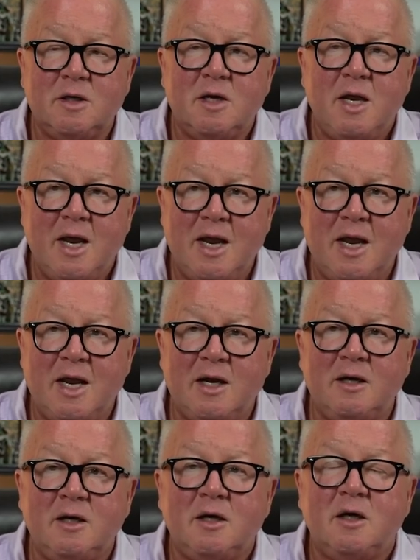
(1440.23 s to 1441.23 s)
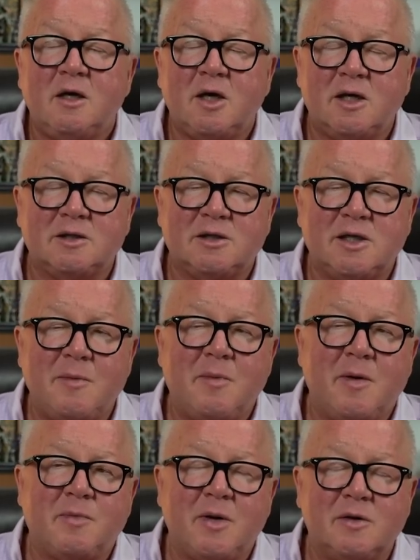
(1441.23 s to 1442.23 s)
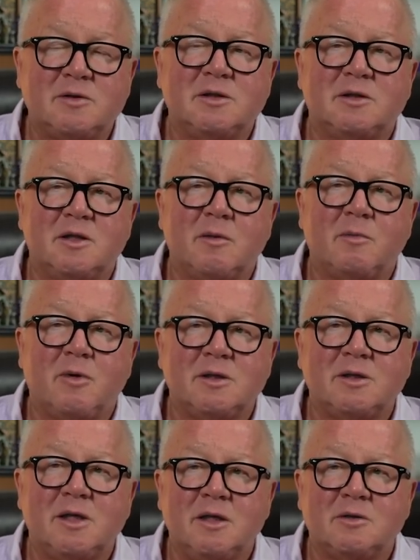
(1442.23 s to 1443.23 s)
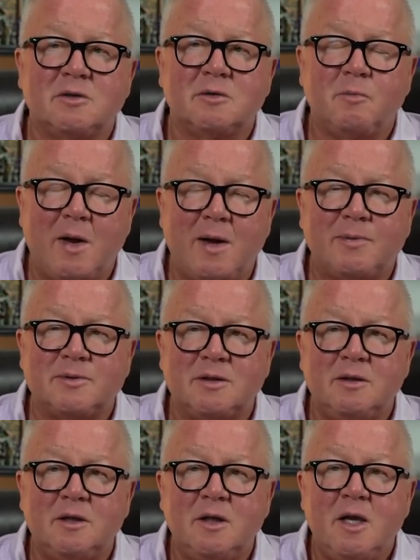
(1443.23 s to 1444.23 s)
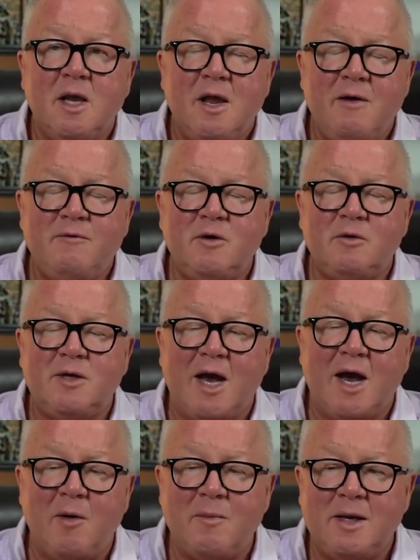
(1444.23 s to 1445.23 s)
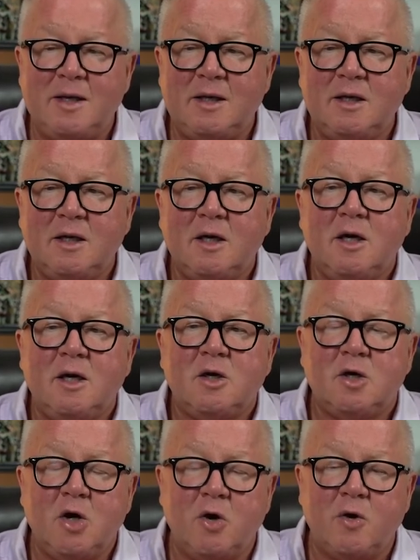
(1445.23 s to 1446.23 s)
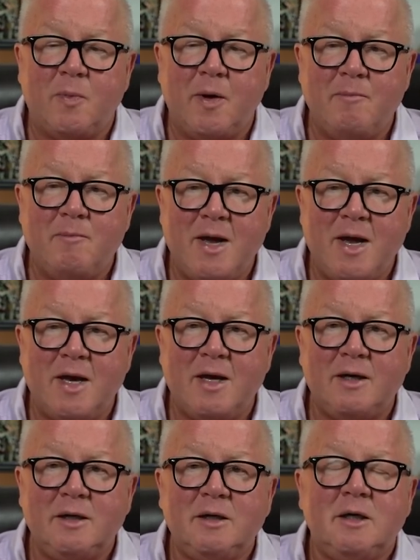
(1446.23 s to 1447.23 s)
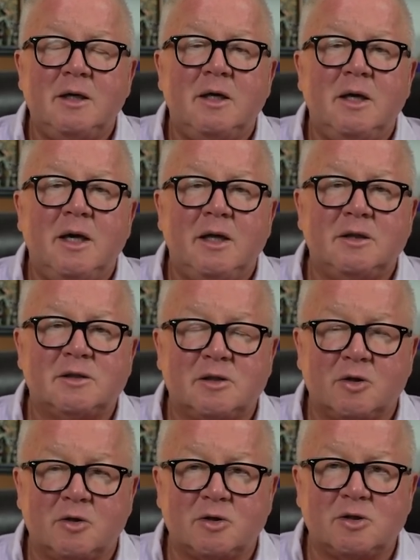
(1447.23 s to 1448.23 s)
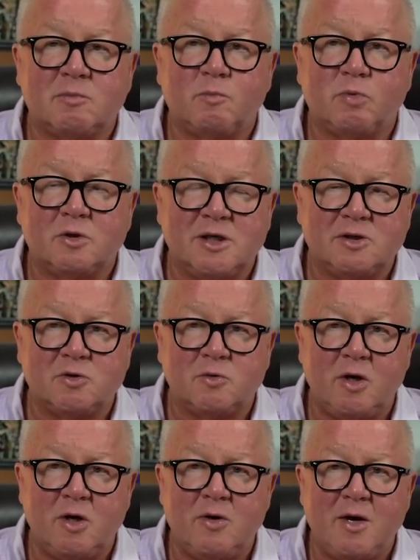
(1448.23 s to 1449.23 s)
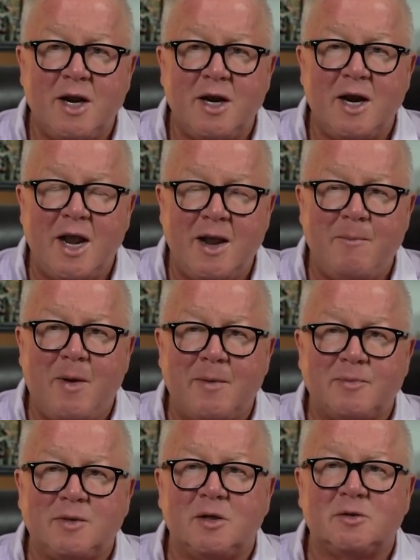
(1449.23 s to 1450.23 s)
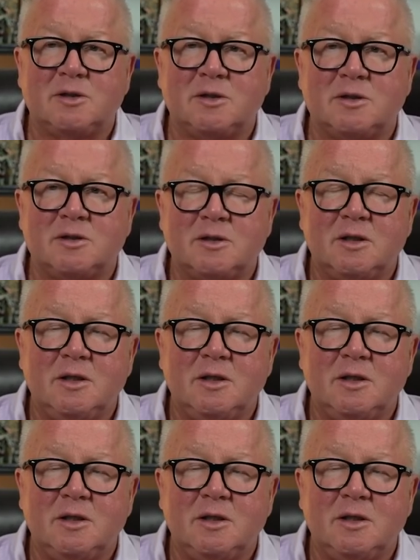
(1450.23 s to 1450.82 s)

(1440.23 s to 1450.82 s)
and causes apoptosis of the breast cancer. It pops it. If you doubt me, go to PubMed and search progesterone and apoptosis.